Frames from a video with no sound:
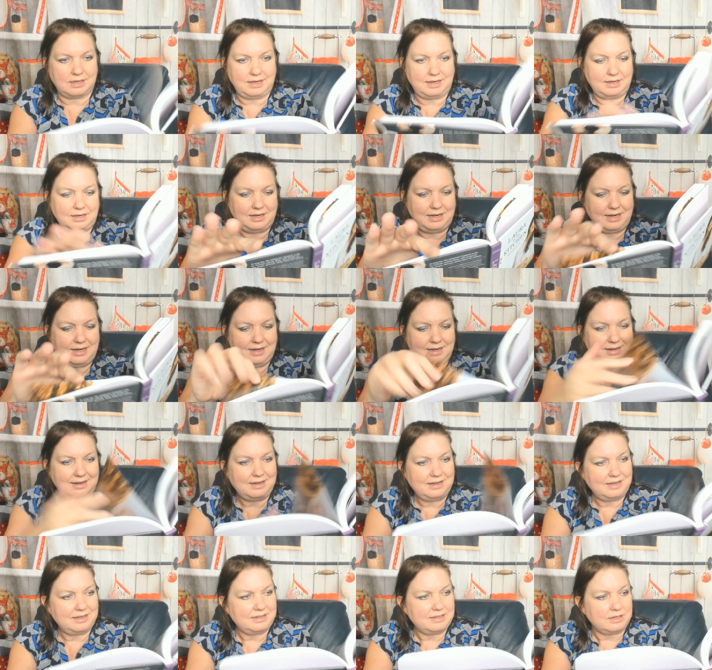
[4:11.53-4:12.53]
And,
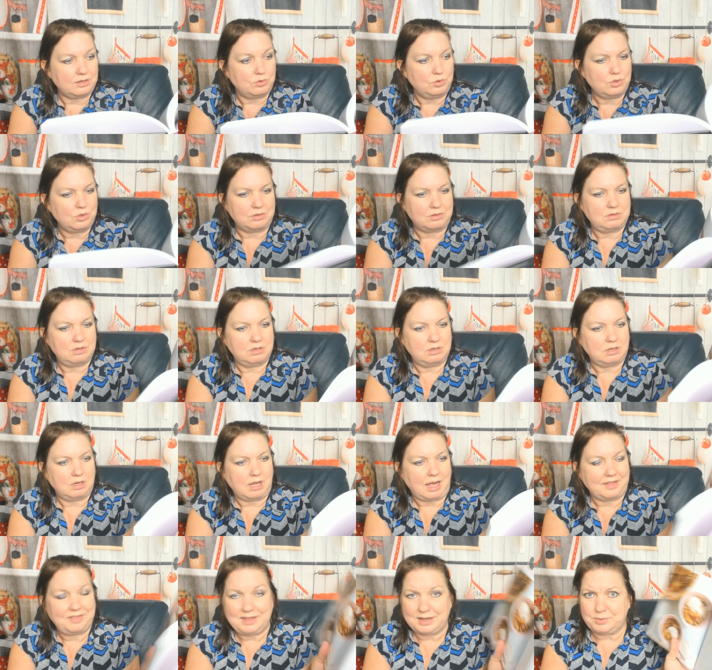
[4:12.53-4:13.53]
ooh,
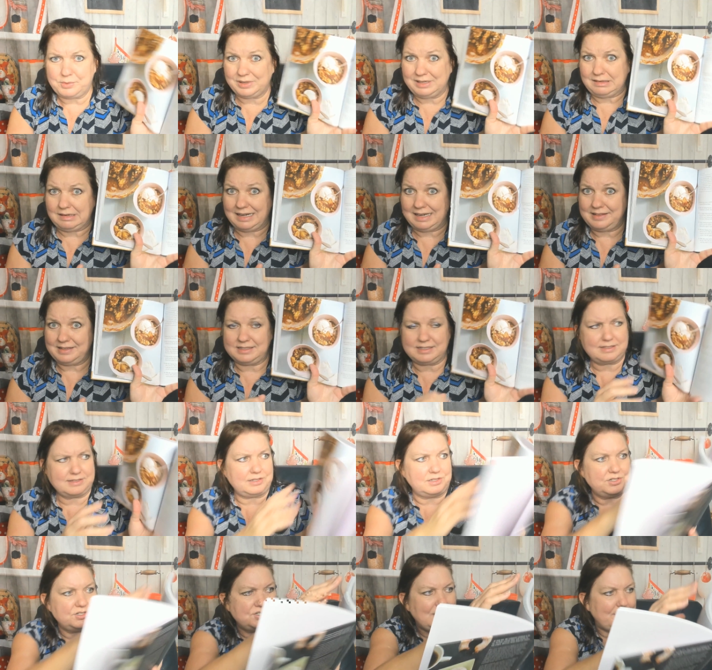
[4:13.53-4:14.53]
I think we're in the
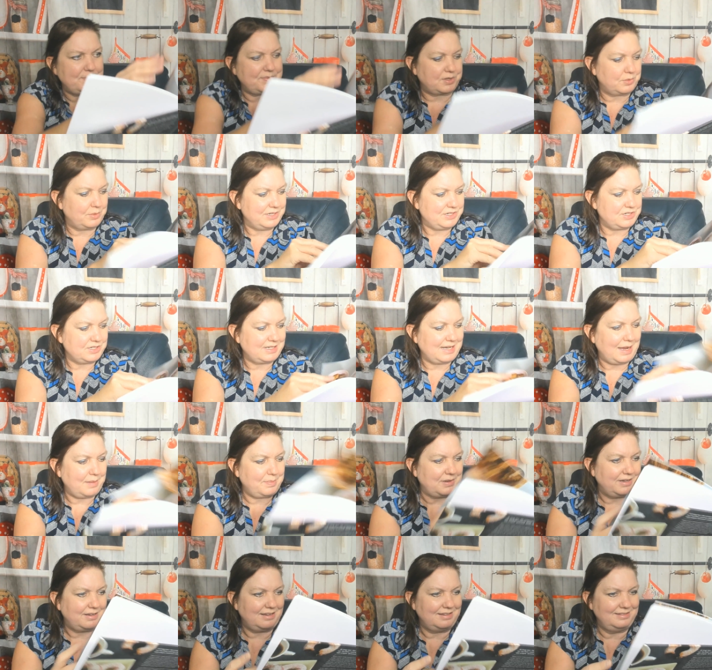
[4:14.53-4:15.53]
dessert chapter. What just
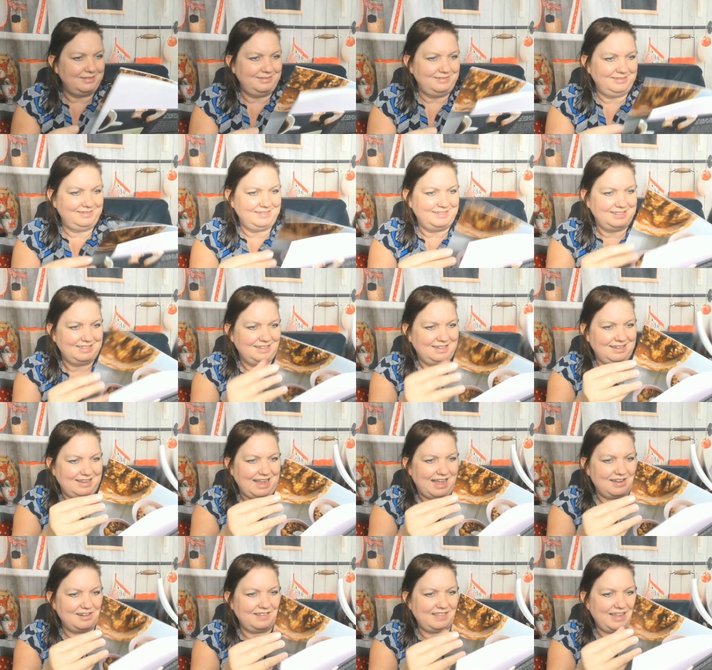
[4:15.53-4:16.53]
happened?
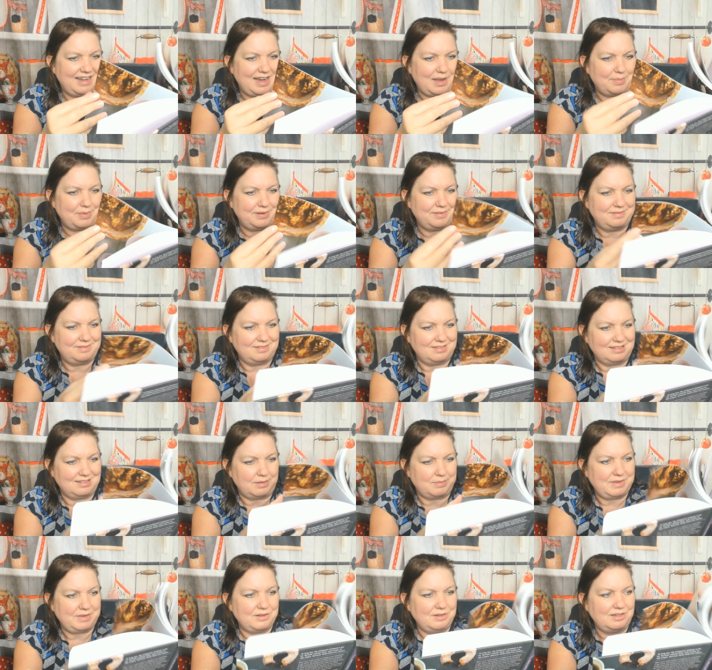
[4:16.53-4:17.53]
How did that happen? Let
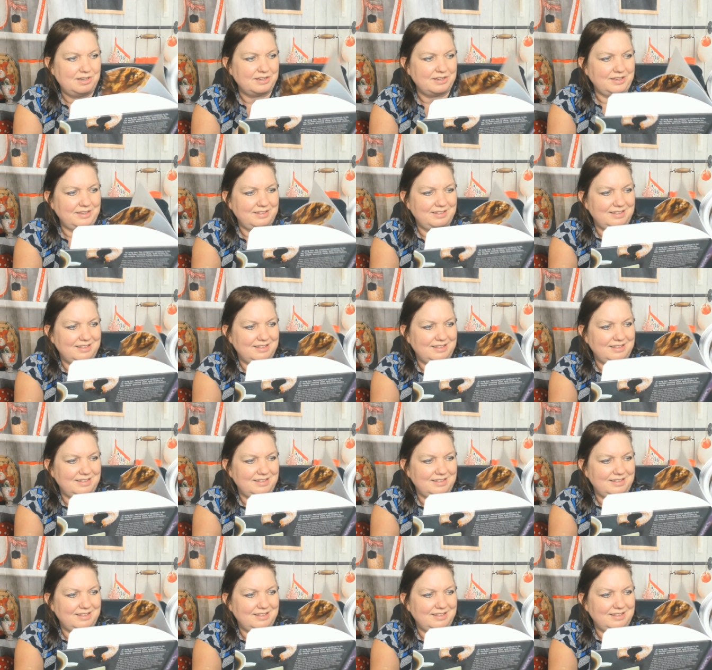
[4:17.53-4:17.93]
me go look.